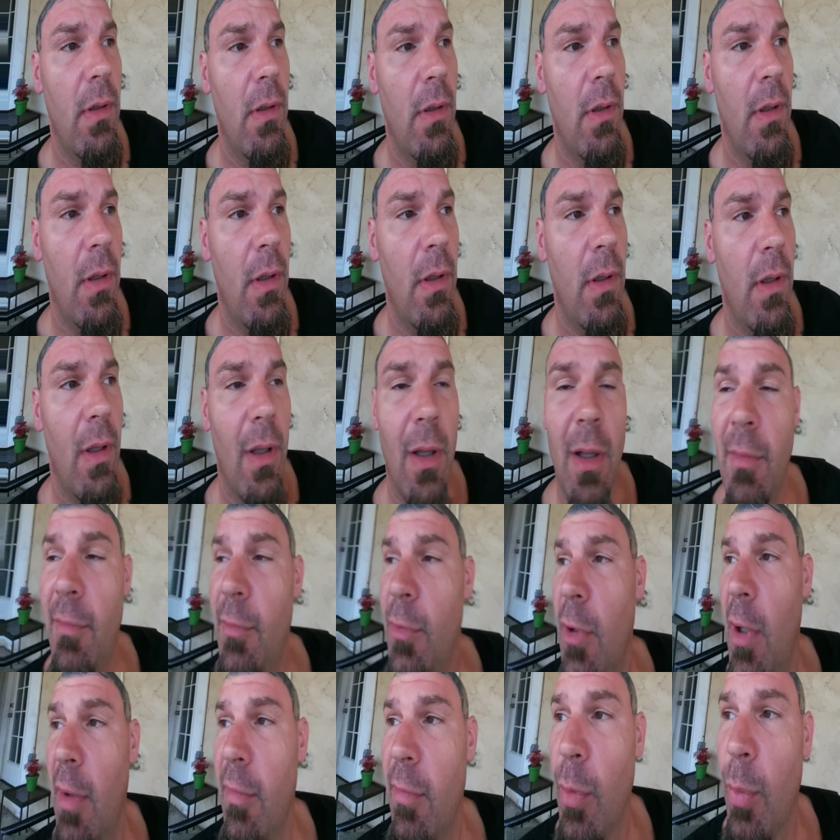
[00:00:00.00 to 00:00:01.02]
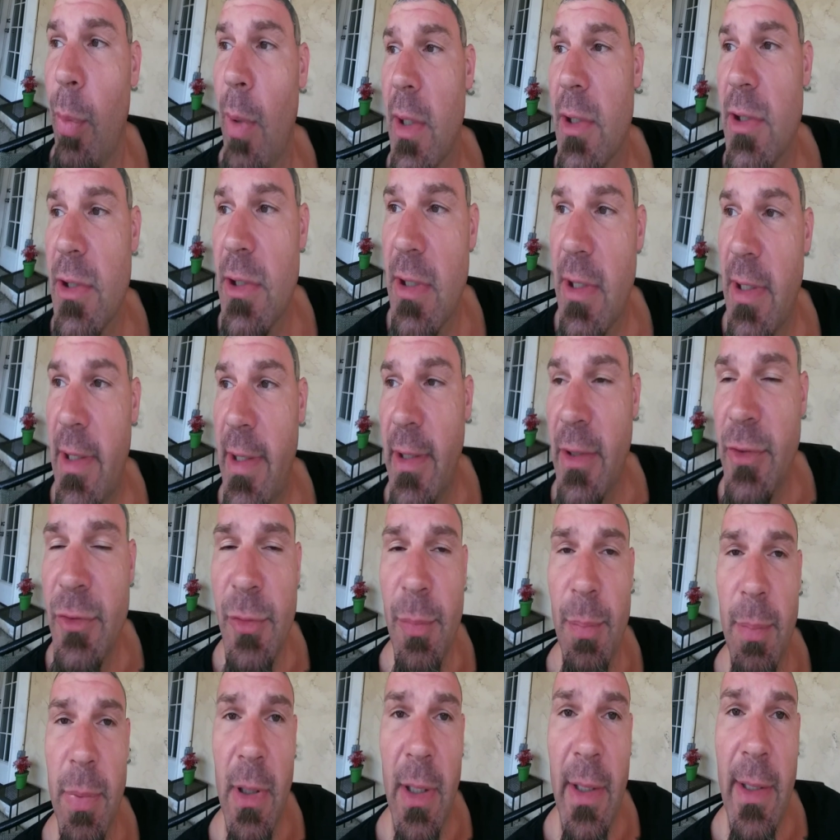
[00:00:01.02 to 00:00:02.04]
have you ever watched kids
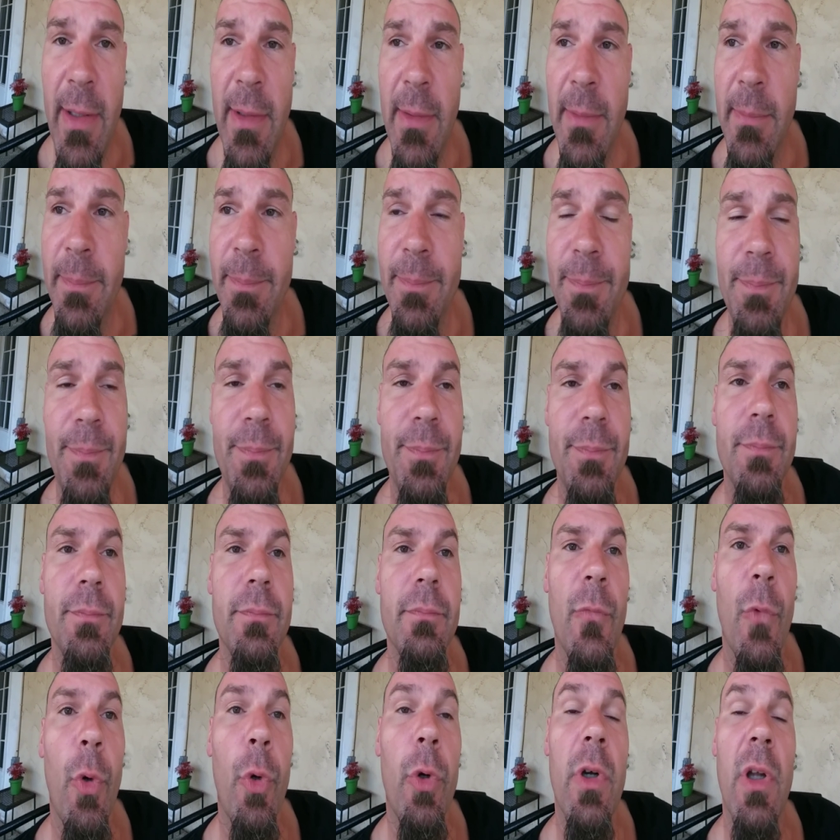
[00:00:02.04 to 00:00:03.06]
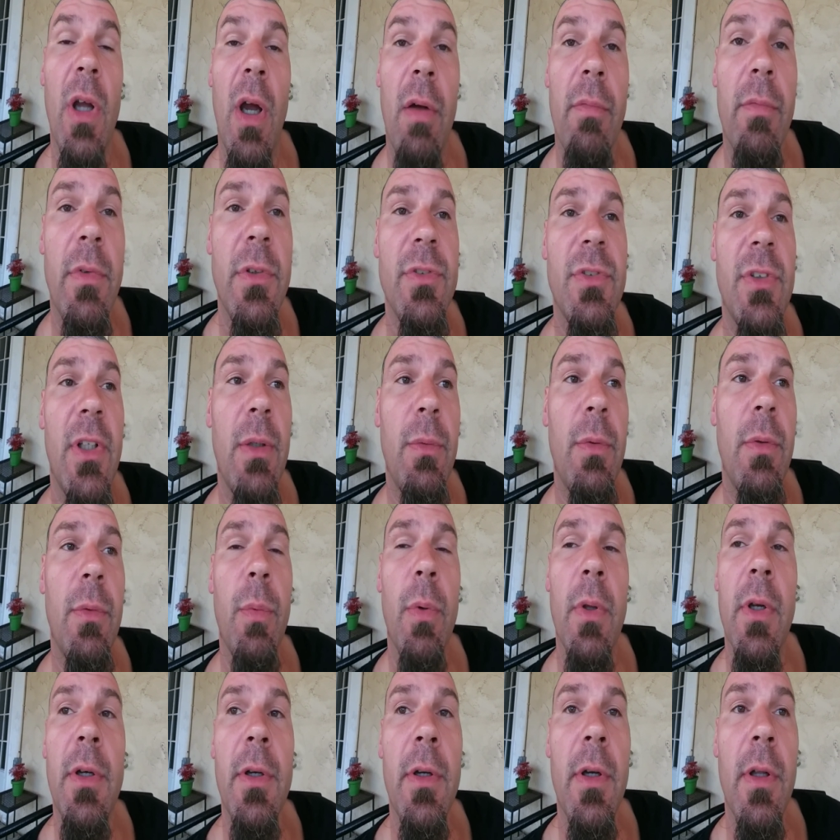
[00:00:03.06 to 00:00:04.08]
play or conversate with one
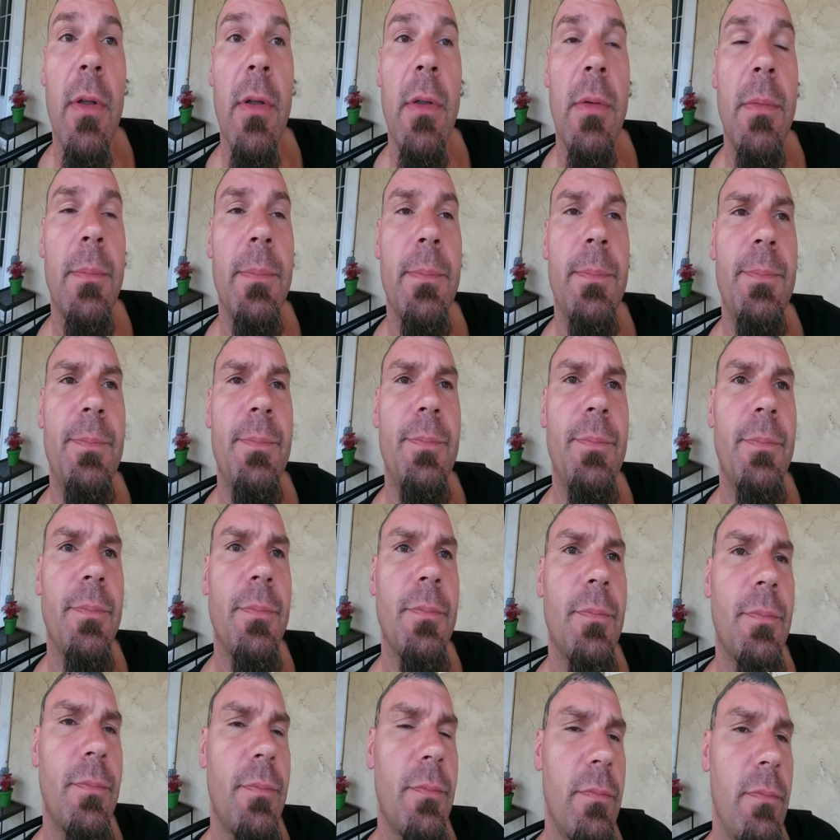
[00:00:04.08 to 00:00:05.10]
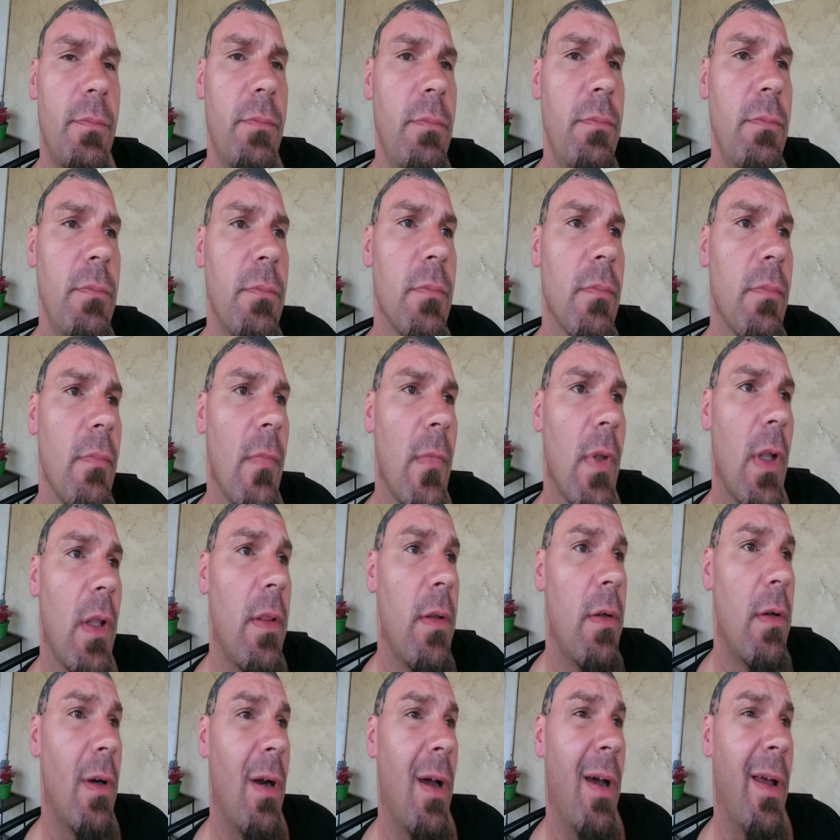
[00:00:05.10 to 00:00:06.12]
another? They're
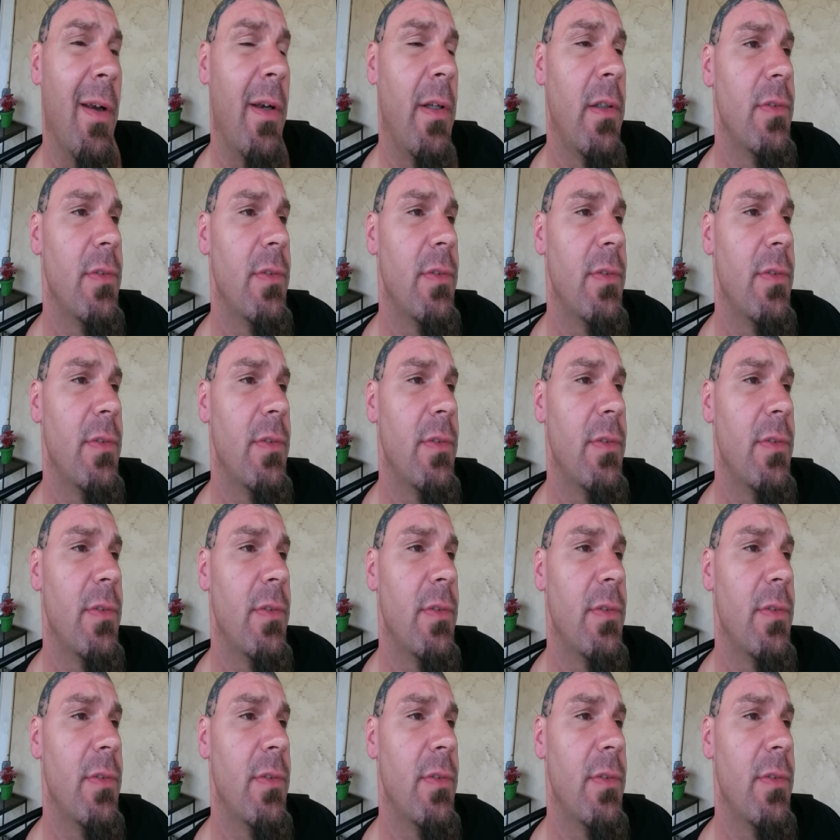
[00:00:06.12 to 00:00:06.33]
honest.